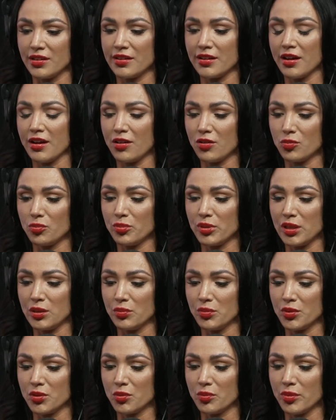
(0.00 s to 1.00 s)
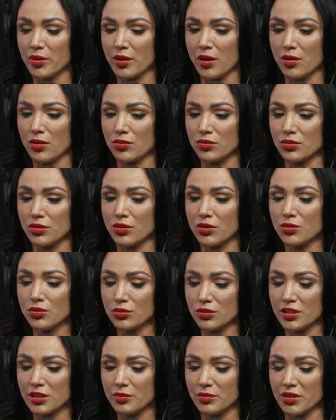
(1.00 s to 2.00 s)
to help people, but
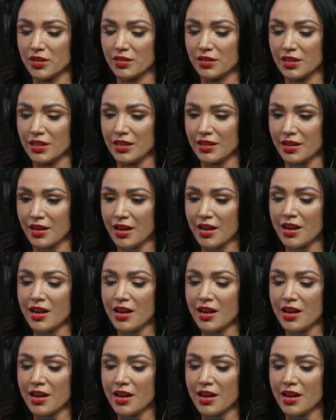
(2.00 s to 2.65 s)
ultimately,